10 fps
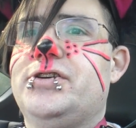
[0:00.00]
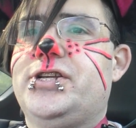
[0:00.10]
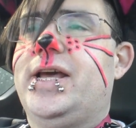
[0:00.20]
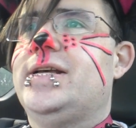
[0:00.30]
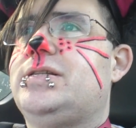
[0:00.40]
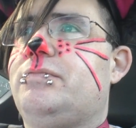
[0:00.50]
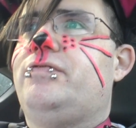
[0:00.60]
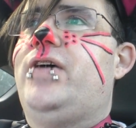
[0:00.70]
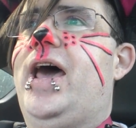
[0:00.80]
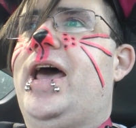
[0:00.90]
usually has some
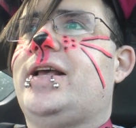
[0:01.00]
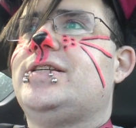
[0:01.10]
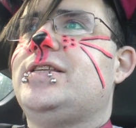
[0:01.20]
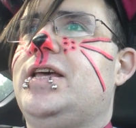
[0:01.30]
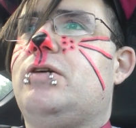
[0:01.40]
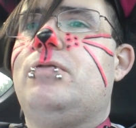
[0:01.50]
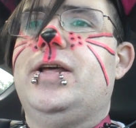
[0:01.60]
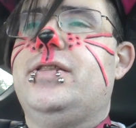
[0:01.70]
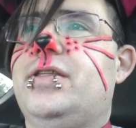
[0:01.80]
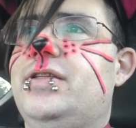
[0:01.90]
facts, like
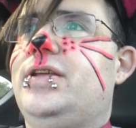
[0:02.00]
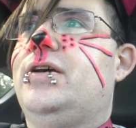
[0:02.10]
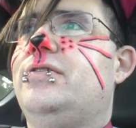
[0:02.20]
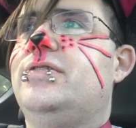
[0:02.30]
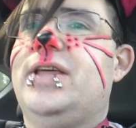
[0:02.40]
when the, you know,